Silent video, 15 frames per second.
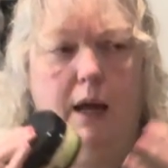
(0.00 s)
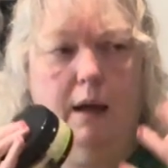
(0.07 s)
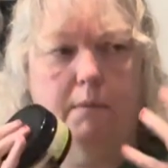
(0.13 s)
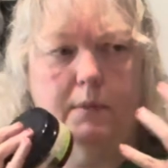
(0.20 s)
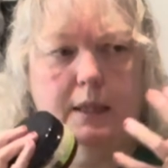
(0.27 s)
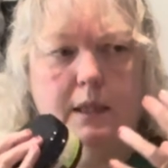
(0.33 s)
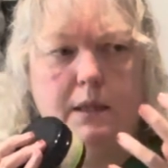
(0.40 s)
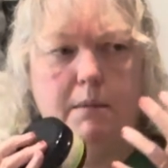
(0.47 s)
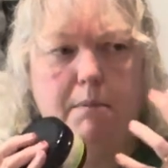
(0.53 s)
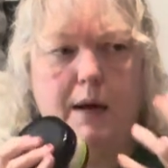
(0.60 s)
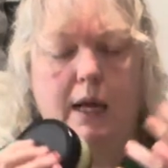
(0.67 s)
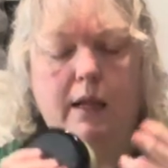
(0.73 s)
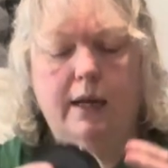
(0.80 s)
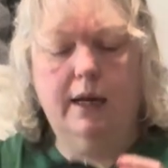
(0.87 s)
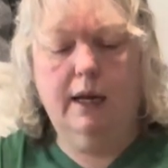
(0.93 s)

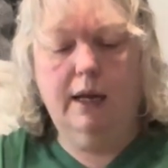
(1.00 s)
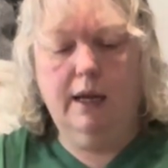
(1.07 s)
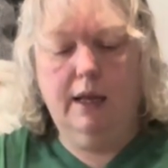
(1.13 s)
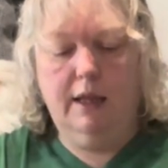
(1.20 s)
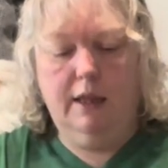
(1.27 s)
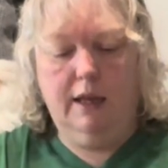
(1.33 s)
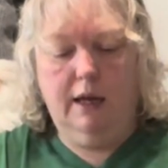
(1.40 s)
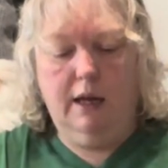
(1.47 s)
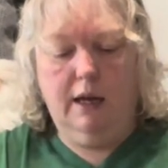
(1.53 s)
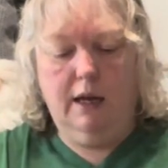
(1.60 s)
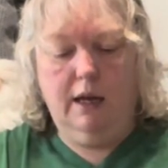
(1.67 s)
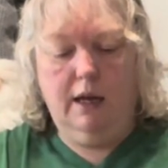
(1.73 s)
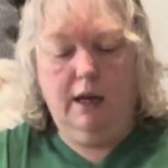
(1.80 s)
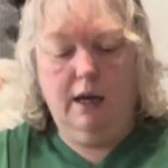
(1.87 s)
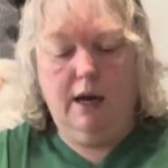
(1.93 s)
smelling
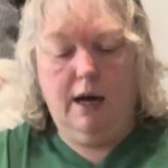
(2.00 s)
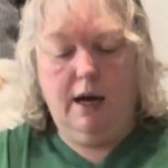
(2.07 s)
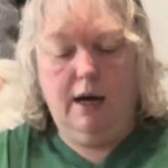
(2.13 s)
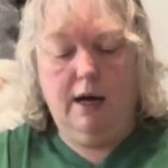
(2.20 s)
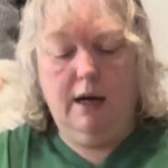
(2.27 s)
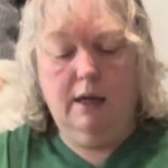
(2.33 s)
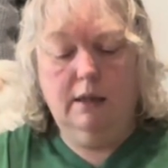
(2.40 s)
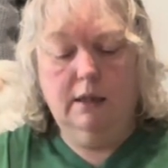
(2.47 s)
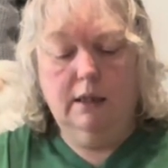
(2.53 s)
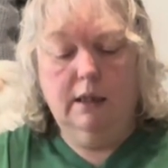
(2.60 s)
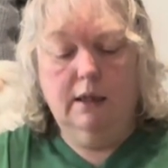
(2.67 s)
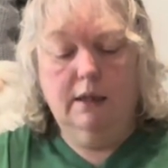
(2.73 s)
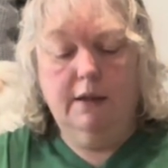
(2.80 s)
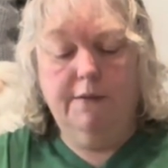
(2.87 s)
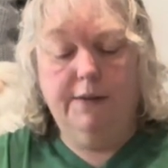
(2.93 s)
the